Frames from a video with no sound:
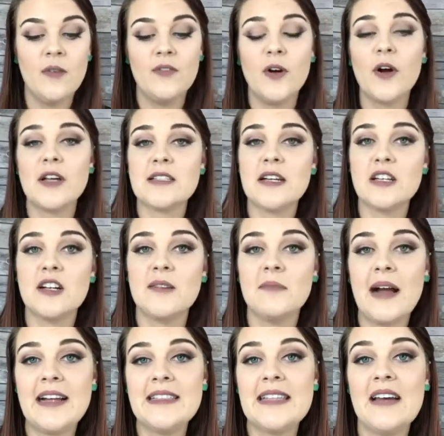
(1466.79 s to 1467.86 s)
focus on your
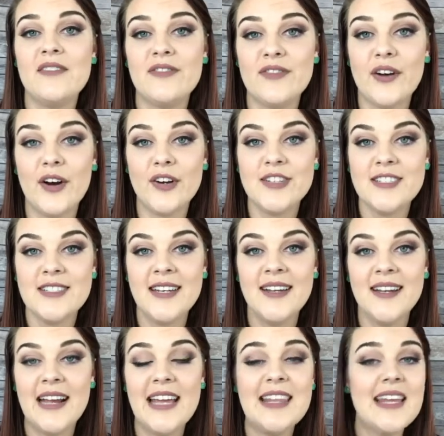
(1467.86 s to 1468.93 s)
mindset first,
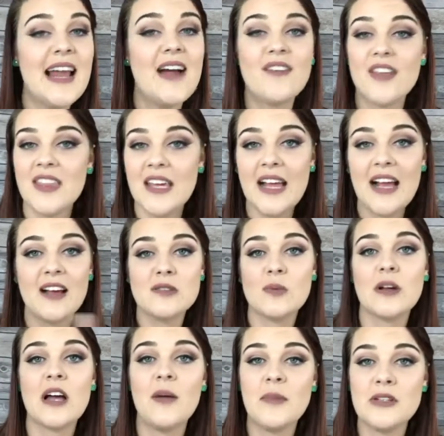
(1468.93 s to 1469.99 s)
and then everything else
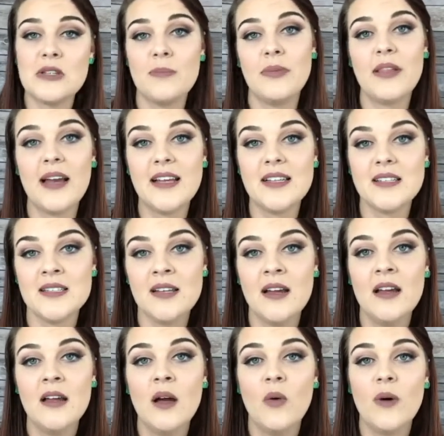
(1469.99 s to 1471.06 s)
will come into place.
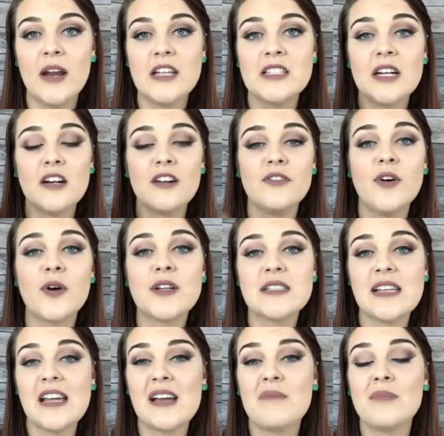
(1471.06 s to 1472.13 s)
When I started
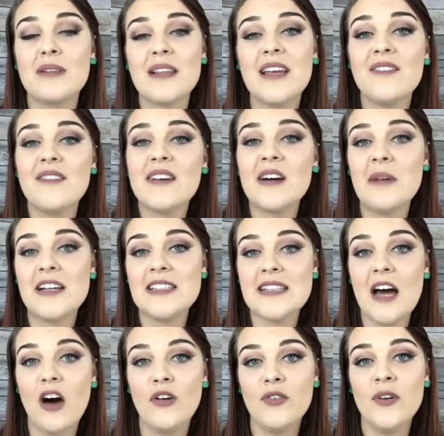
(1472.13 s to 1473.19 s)
focusing and believing on
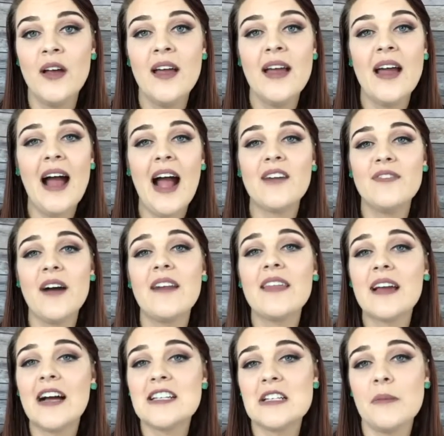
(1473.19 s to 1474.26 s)
myself, I
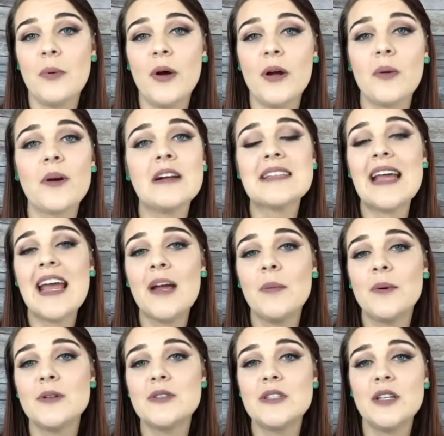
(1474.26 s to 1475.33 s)
finally got to the point where I was
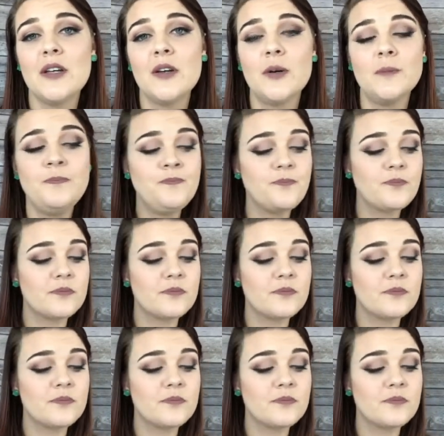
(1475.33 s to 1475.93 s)
able to